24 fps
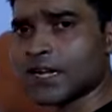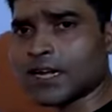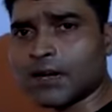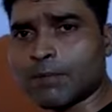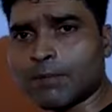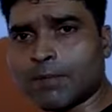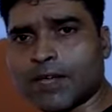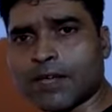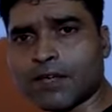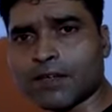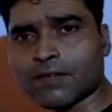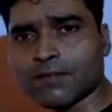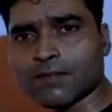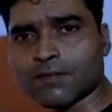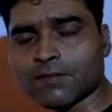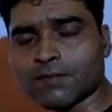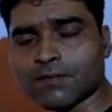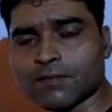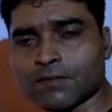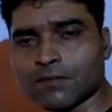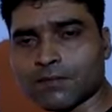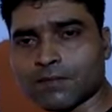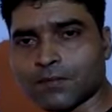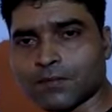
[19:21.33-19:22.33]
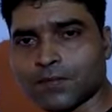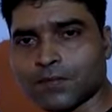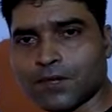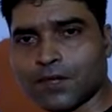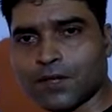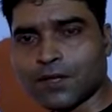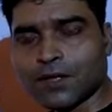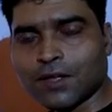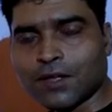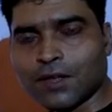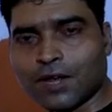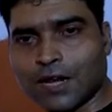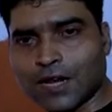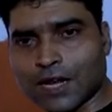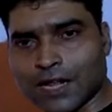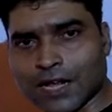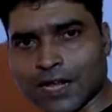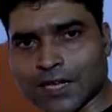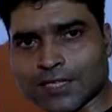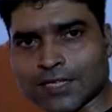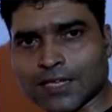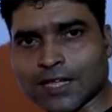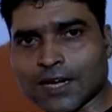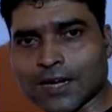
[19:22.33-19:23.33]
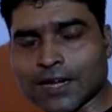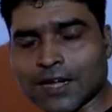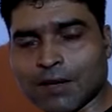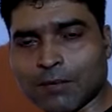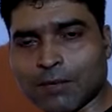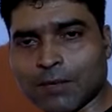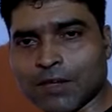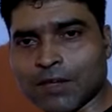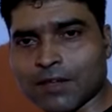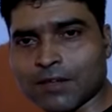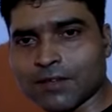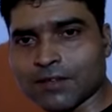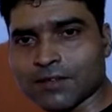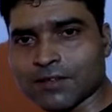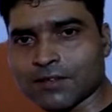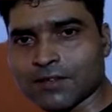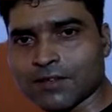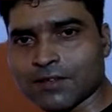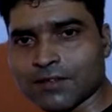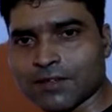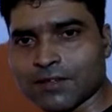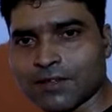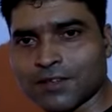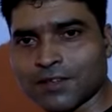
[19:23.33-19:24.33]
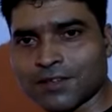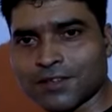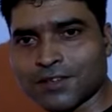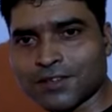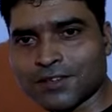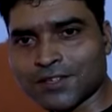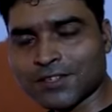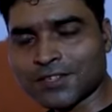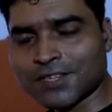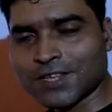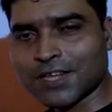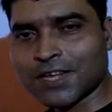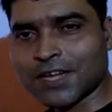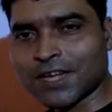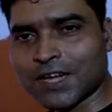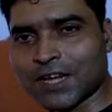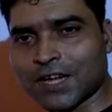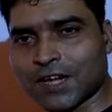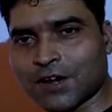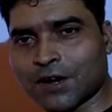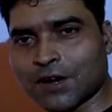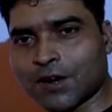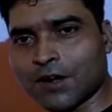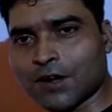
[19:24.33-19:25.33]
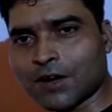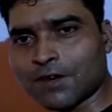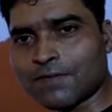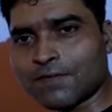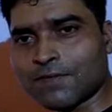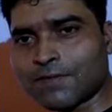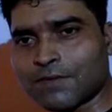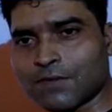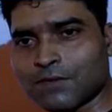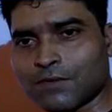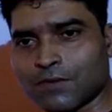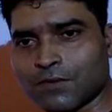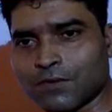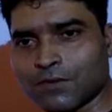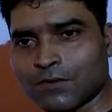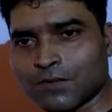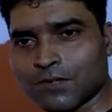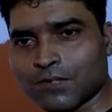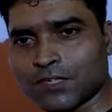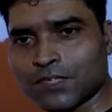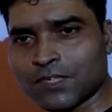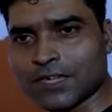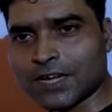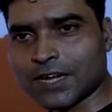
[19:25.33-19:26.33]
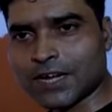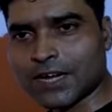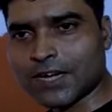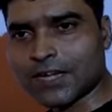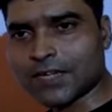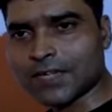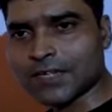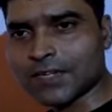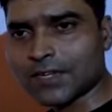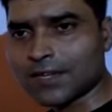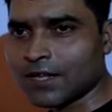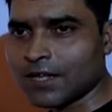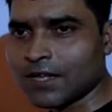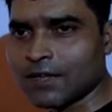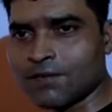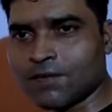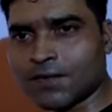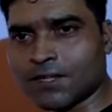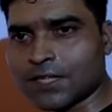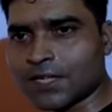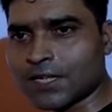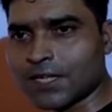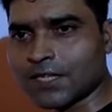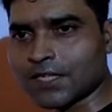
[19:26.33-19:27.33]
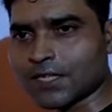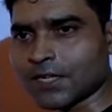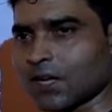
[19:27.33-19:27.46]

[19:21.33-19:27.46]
coming, lakes are coming, sea, Gulf, Strait, everything is